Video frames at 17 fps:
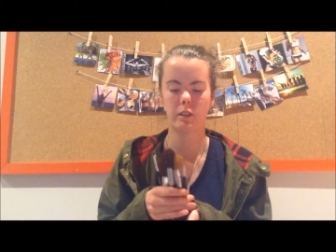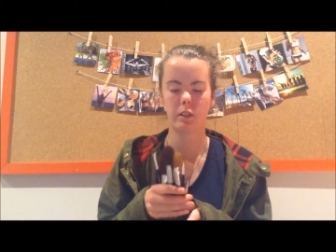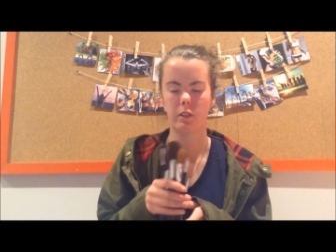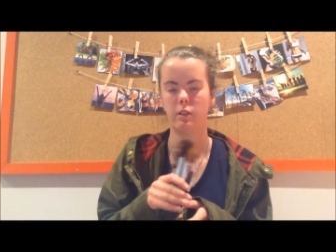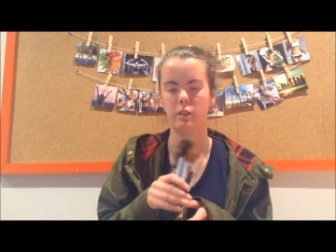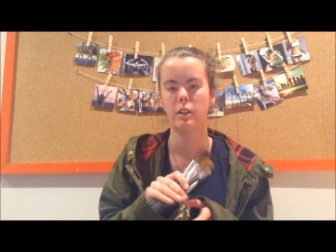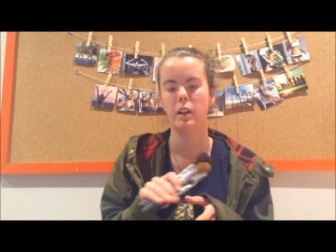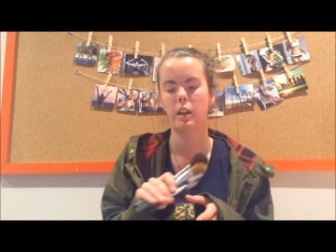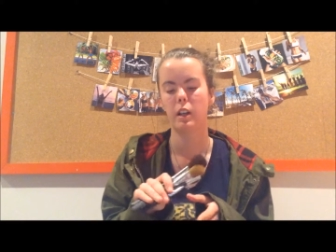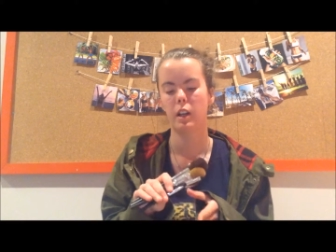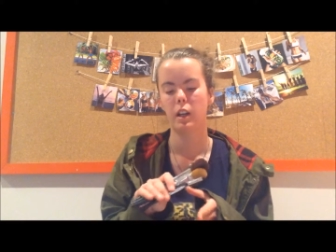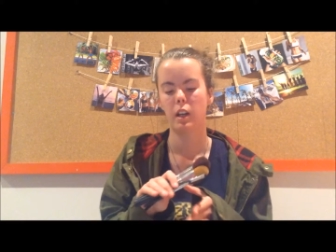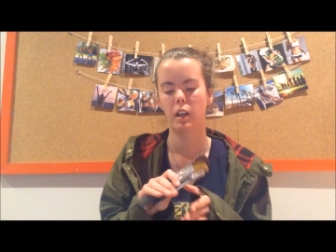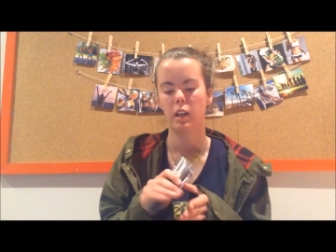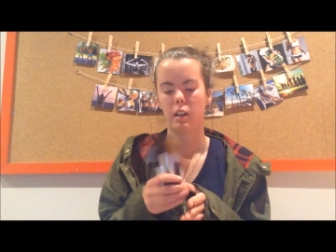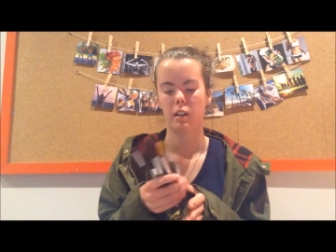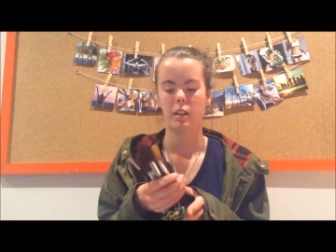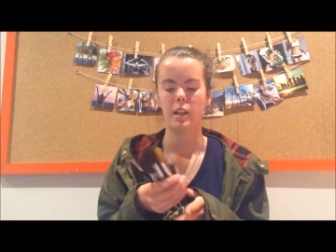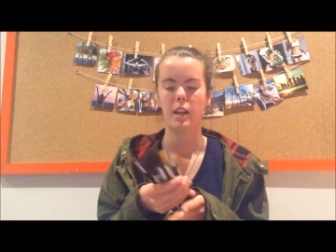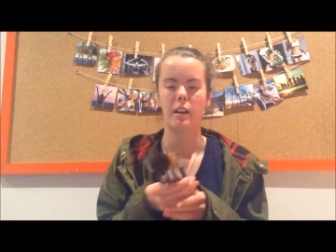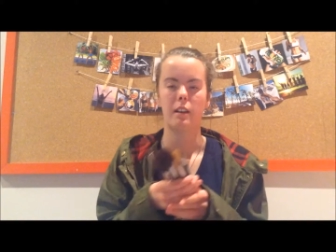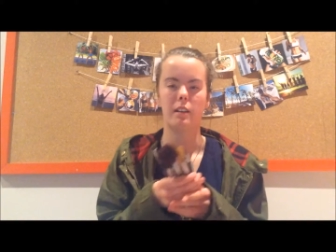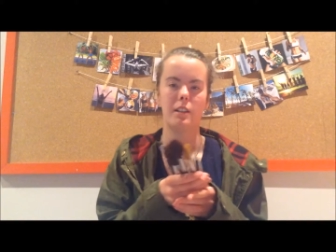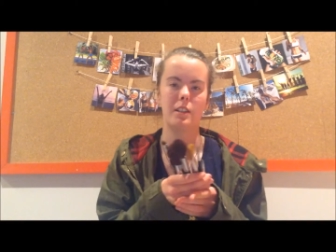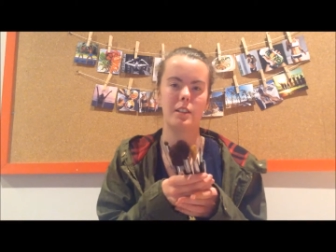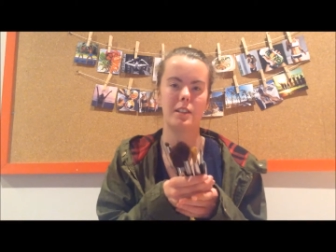So
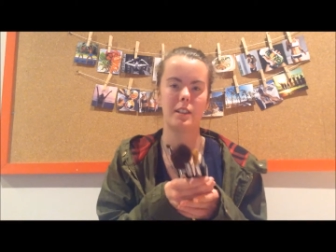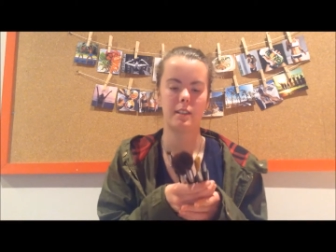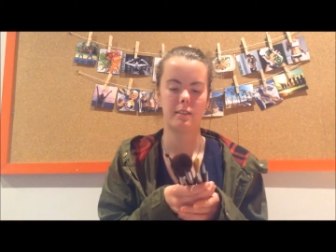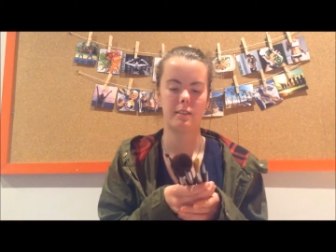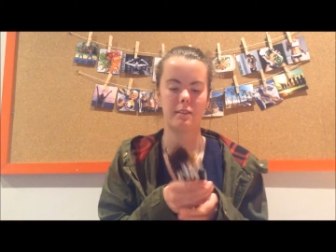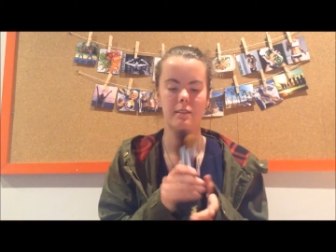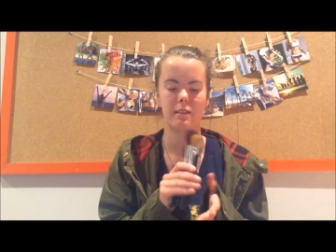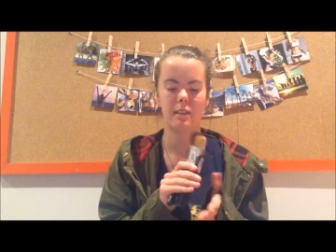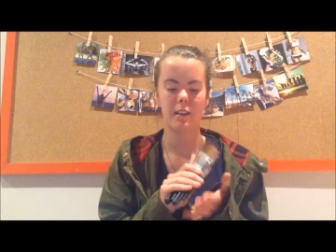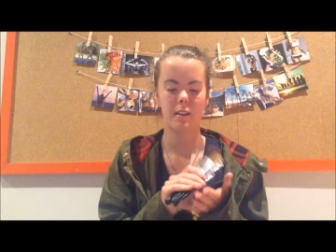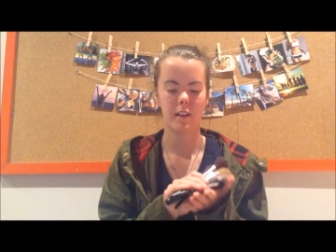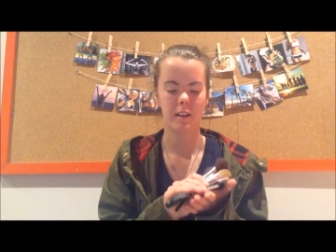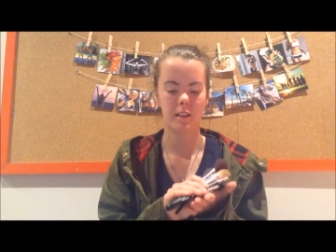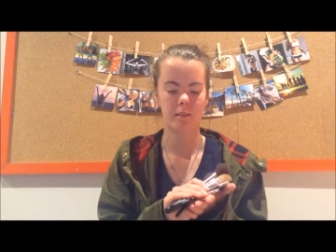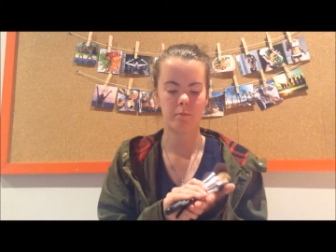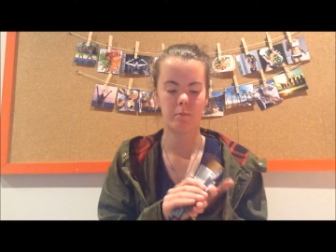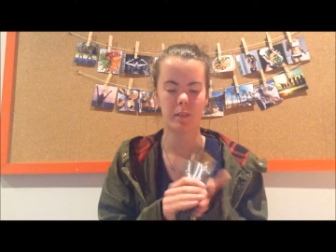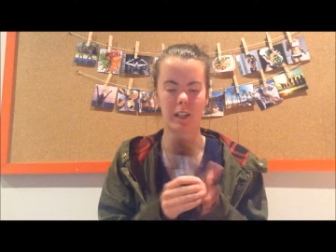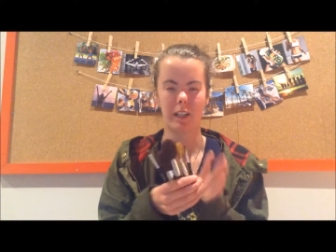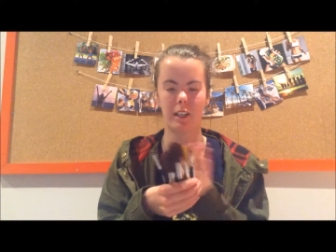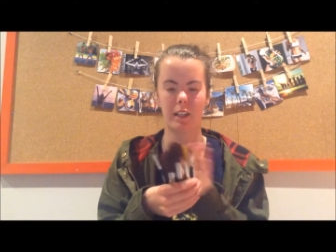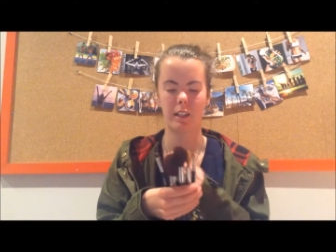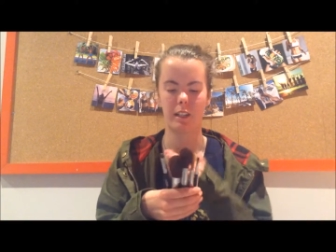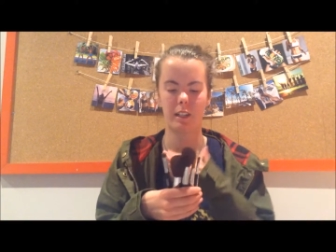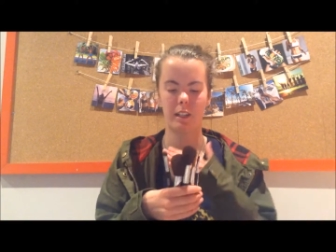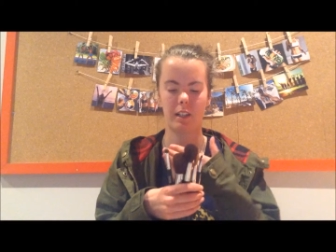yeah, it's just as
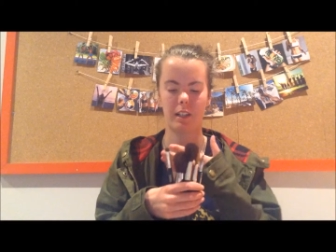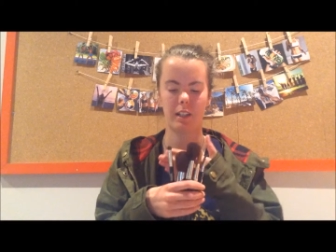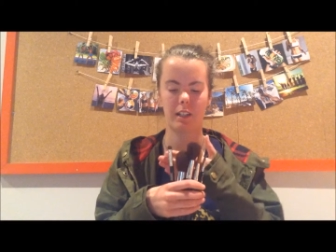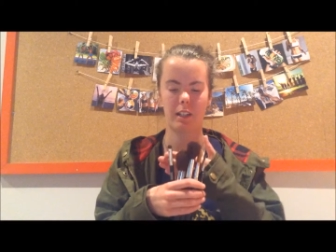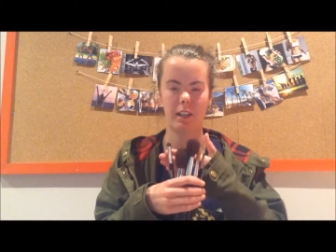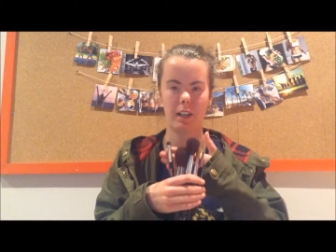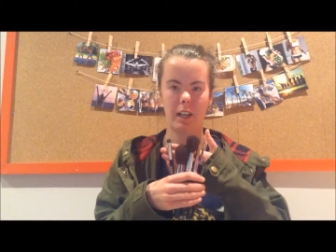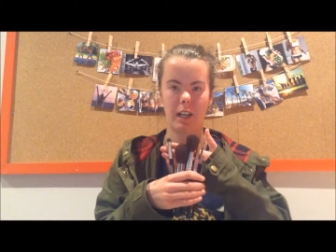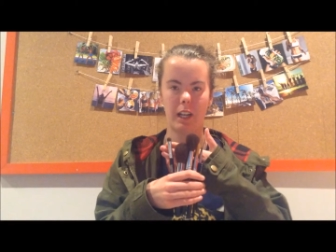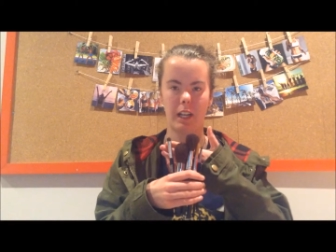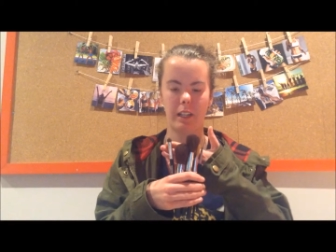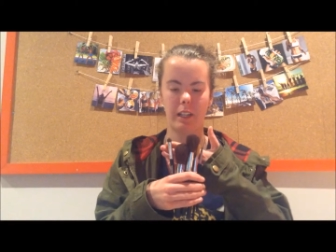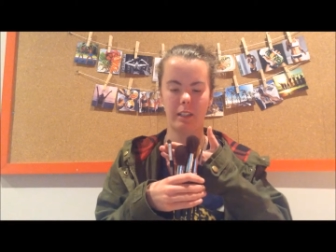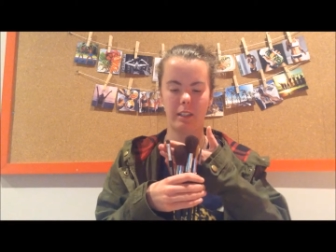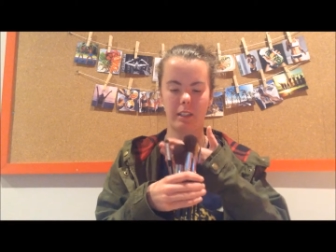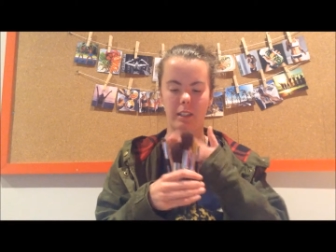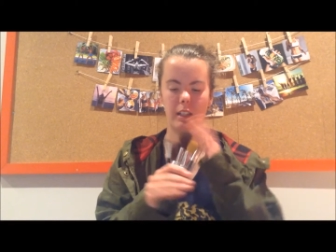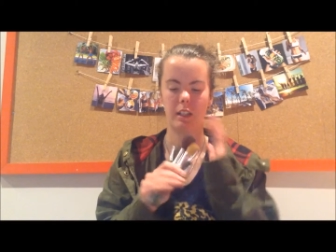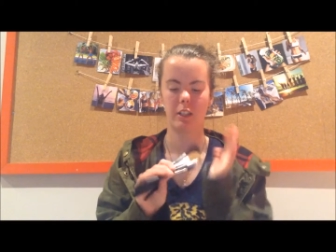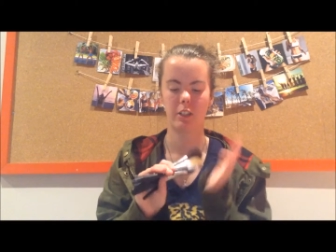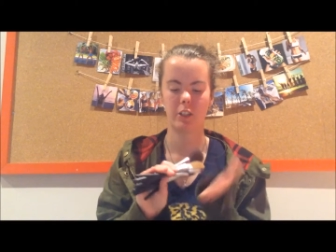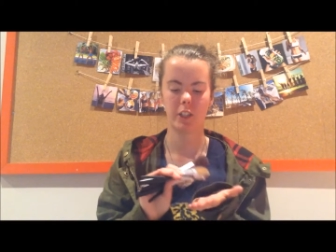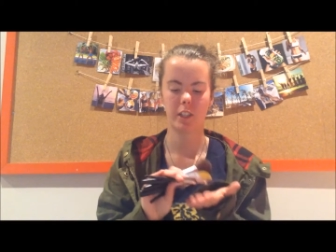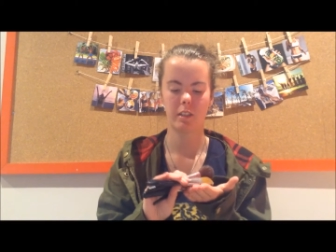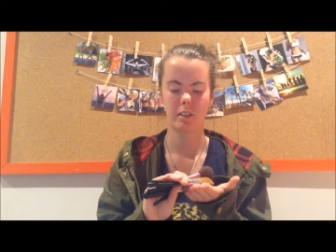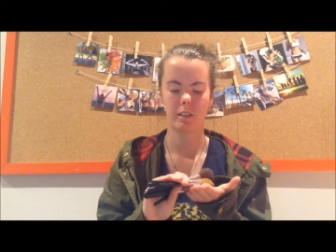beginner and
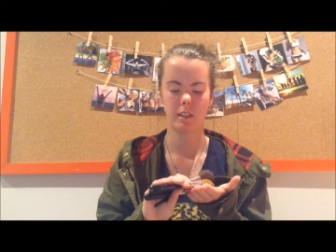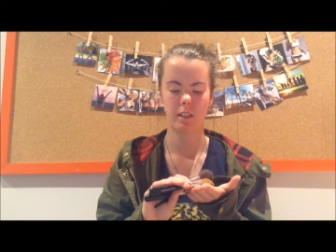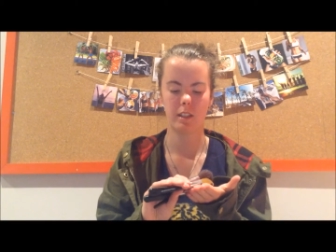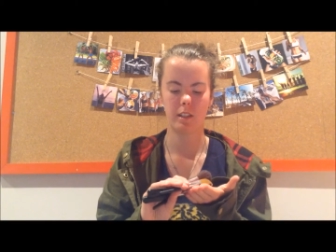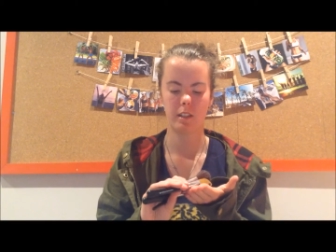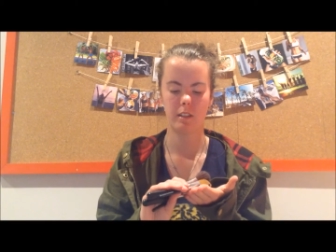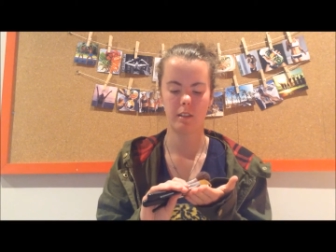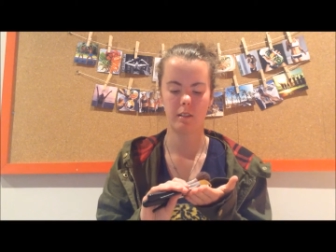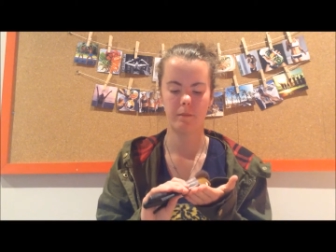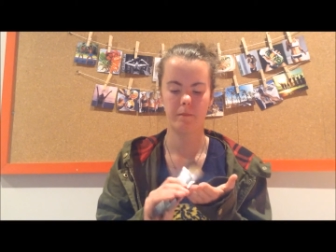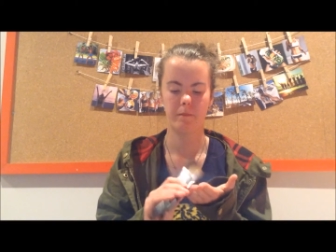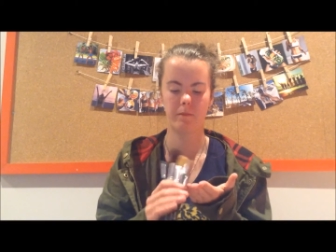just to